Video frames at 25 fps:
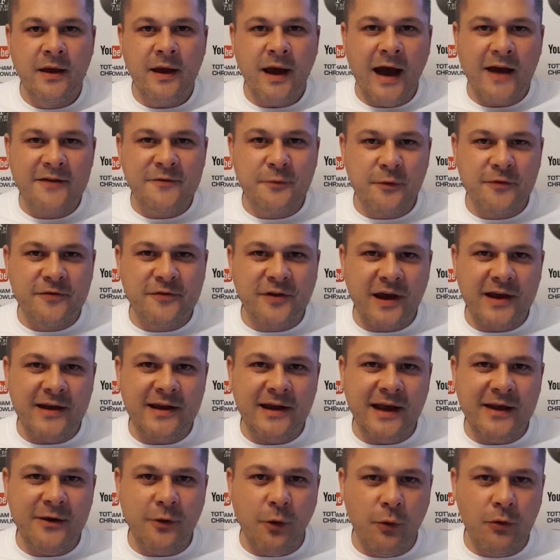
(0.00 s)
As we've seen
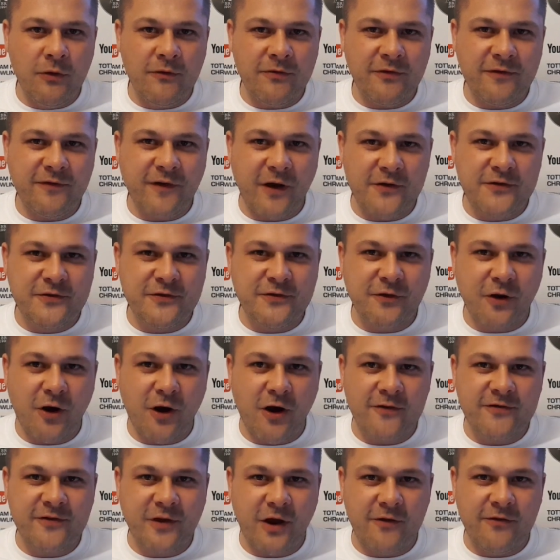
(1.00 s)
in all of the
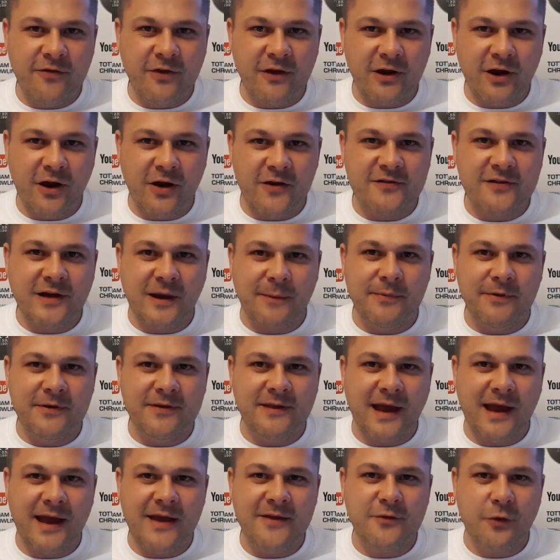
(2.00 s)
photographs over the last couple of
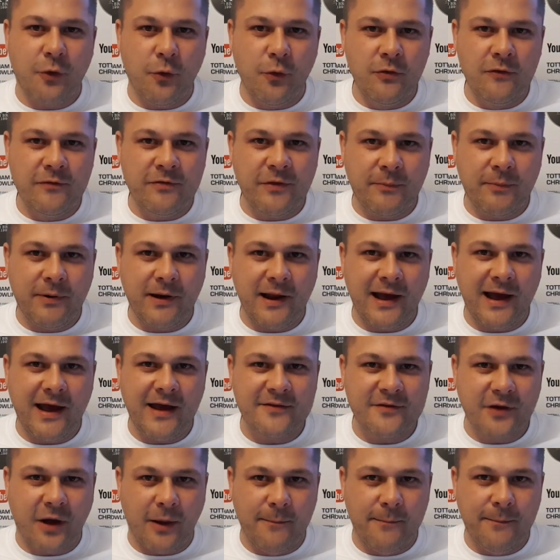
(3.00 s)
days, all of the
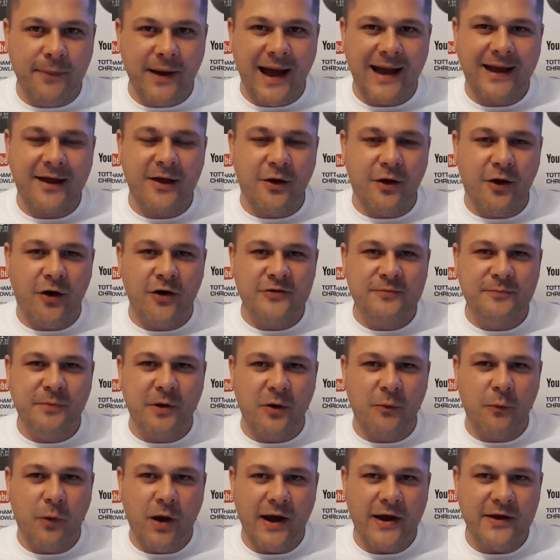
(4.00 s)
players are back at
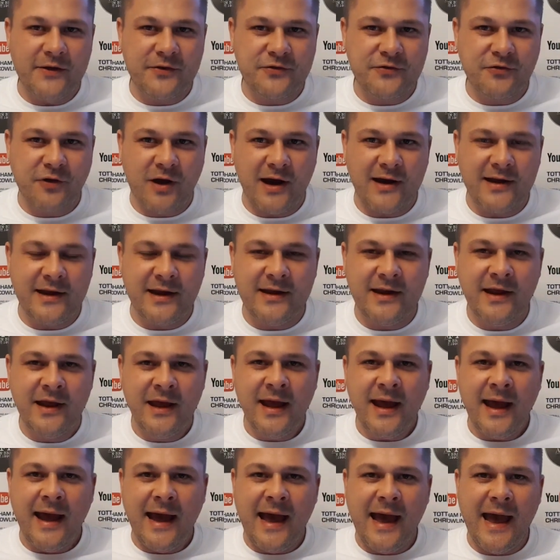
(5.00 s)
Hotspur Way training
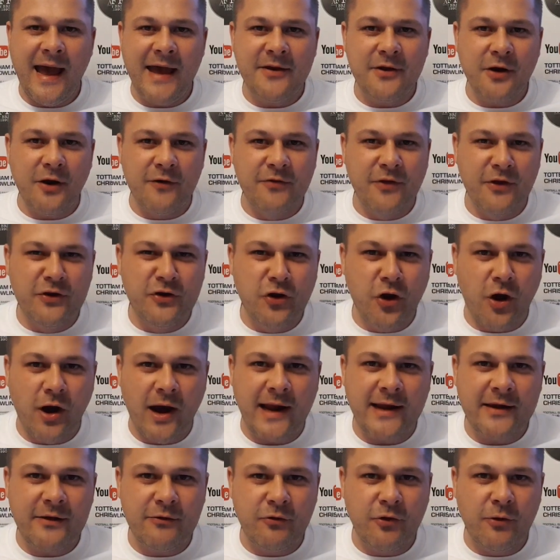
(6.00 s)
ahead of the
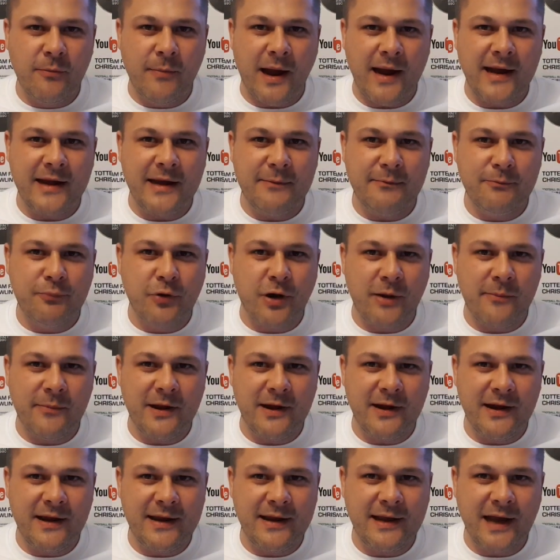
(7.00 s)
9 remaining Premier
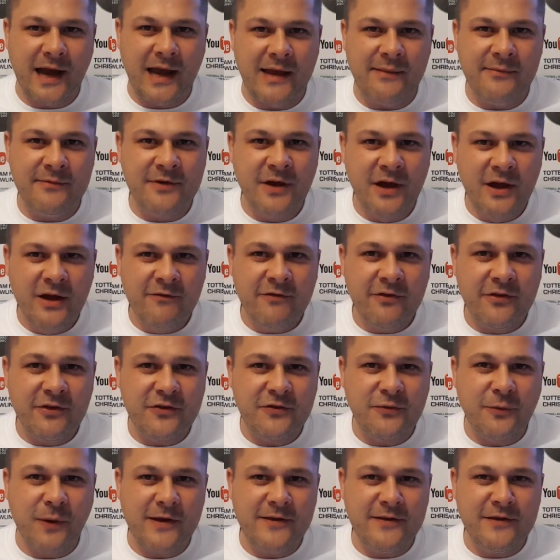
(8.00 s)
League games for the
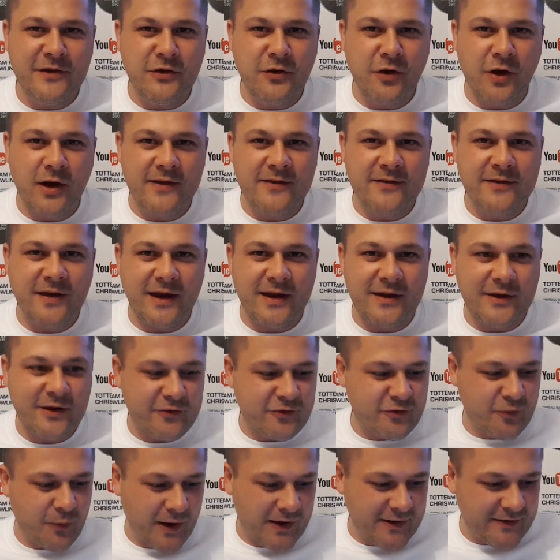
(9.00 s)

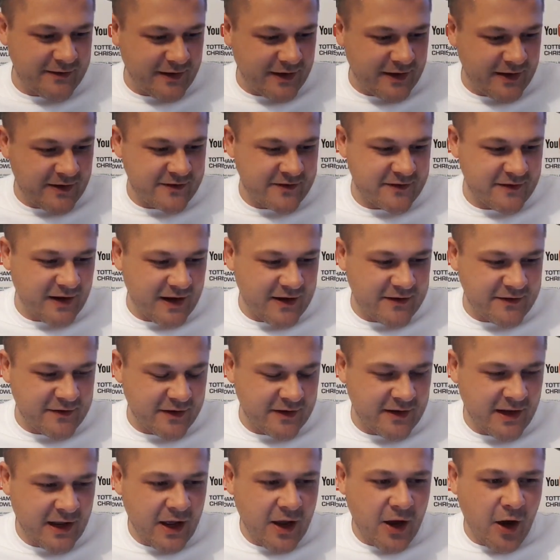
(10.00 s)
2019-20
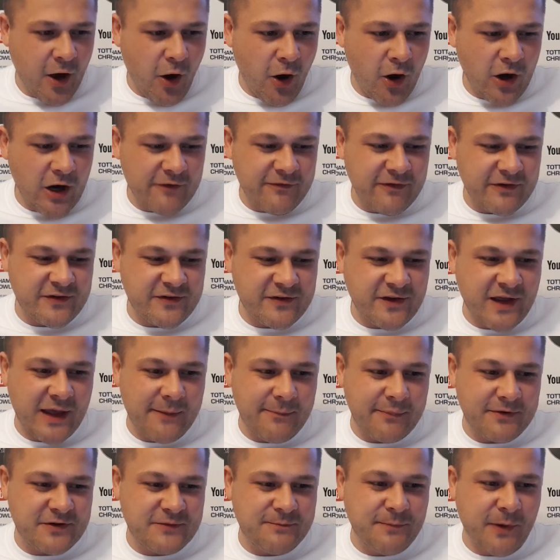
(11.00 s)
season. Oliver
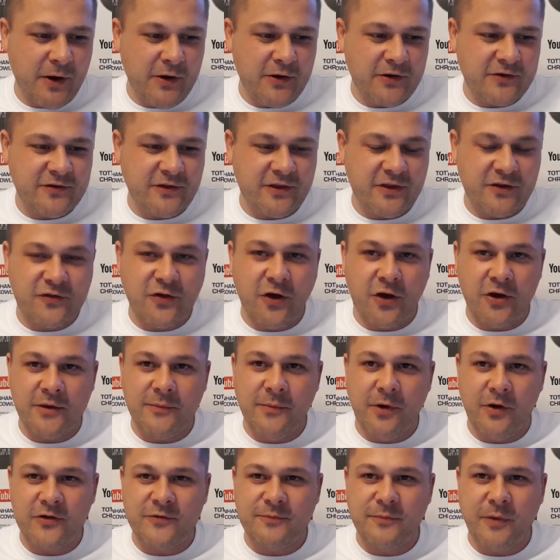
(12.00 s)
Skipp spoke to the Tottenham
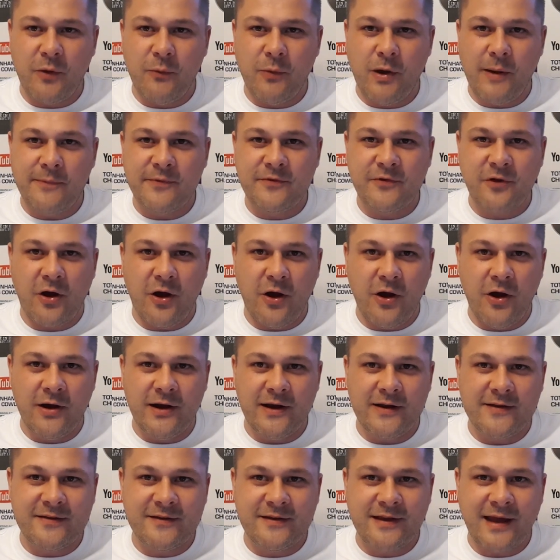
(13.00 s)
Hotspur website
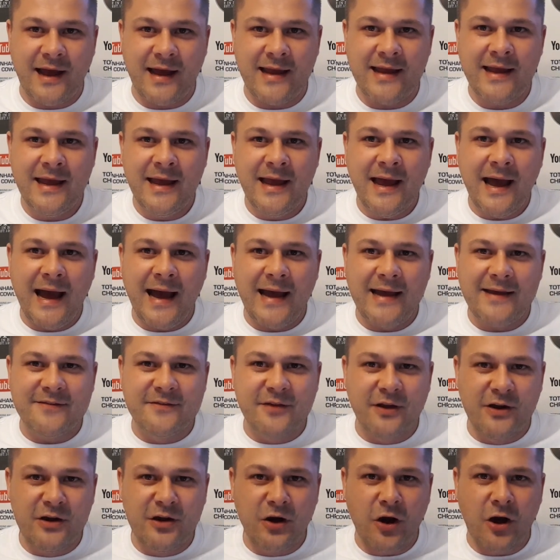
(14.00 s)
earlier today at his
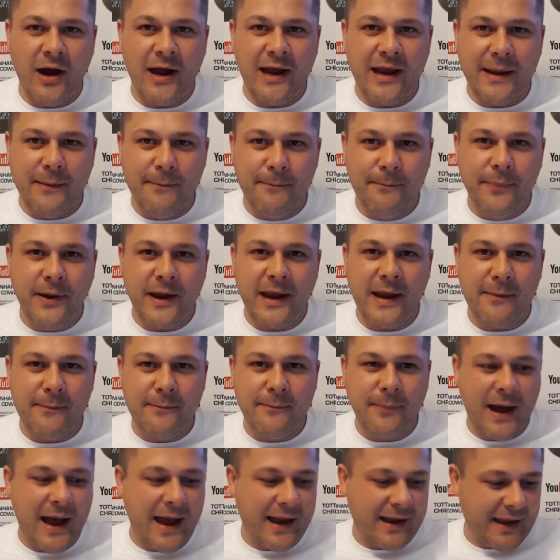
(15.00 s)
delight in being
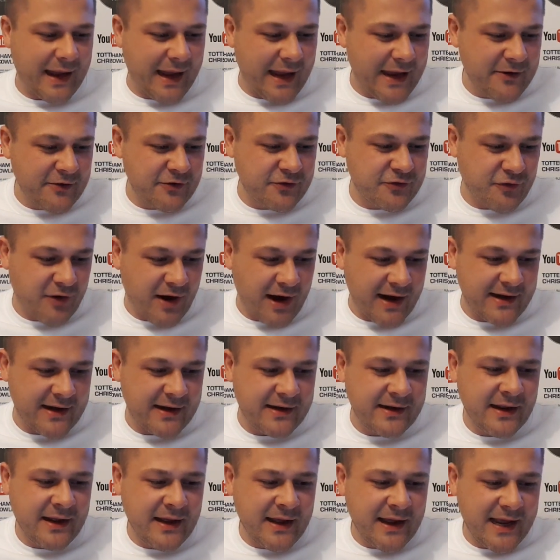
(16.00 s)
back in
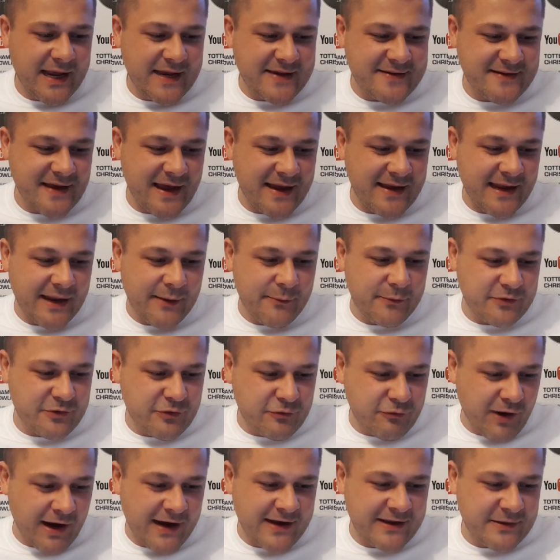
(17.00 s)
training. He said it was
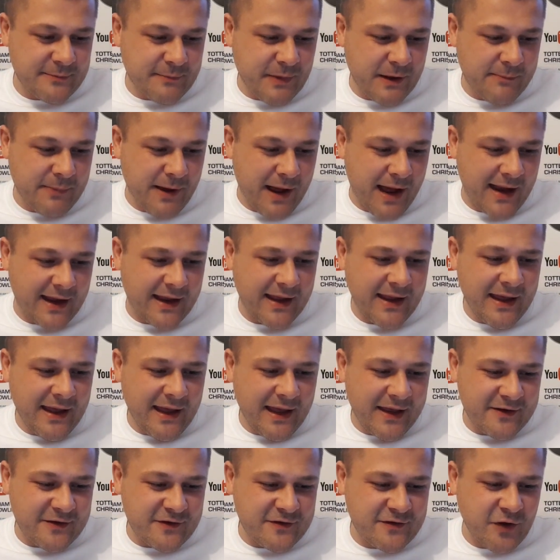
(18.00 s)
great to be back.
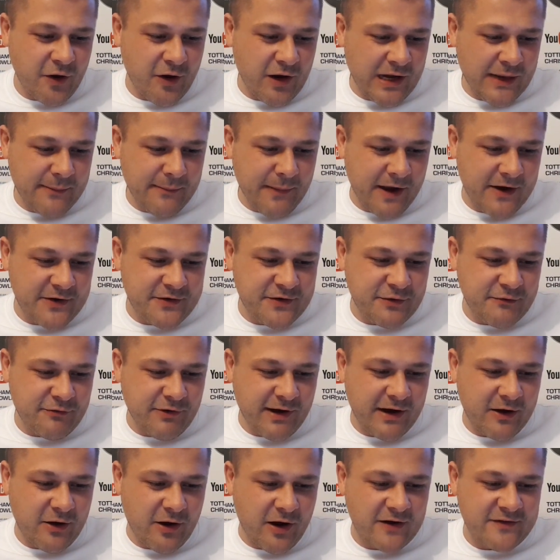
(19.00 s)
It certainly makes you
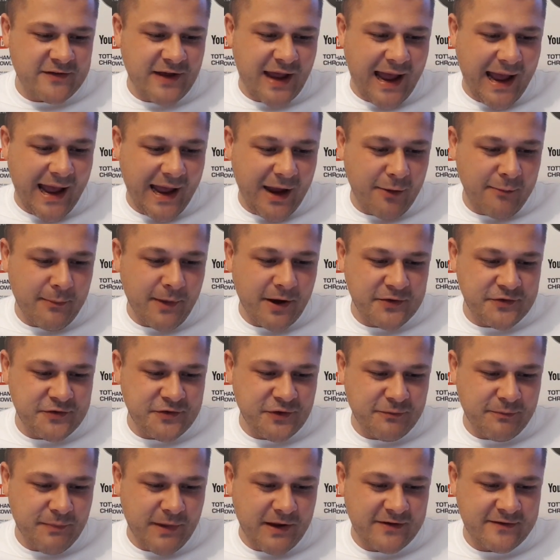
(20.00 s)
realise how much
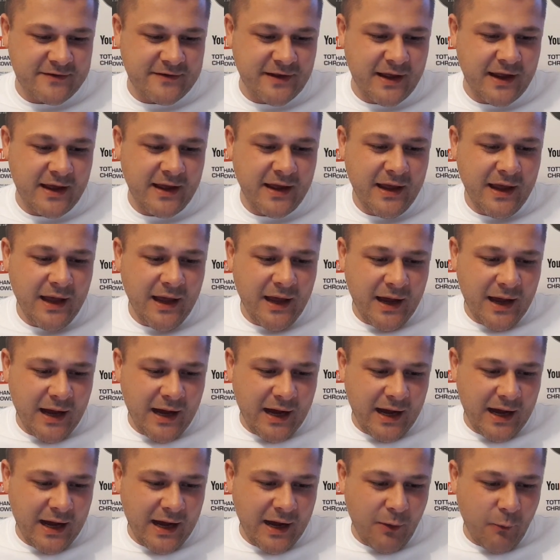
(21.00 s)
you've missed it
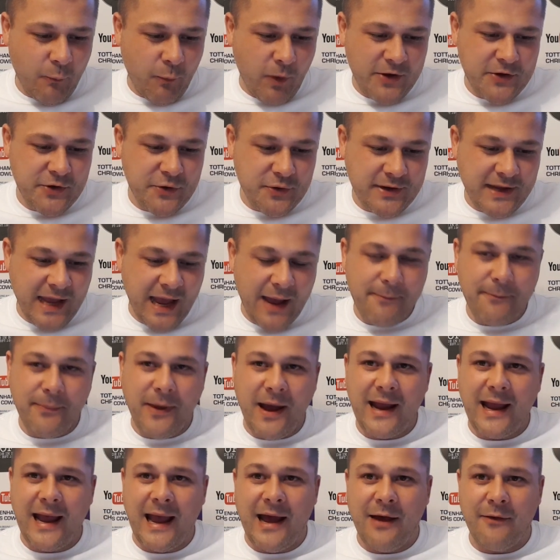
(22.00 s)
when you get
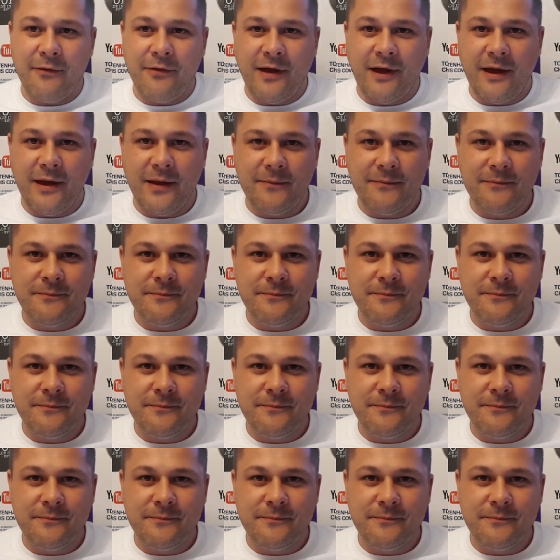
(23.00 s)
back out there.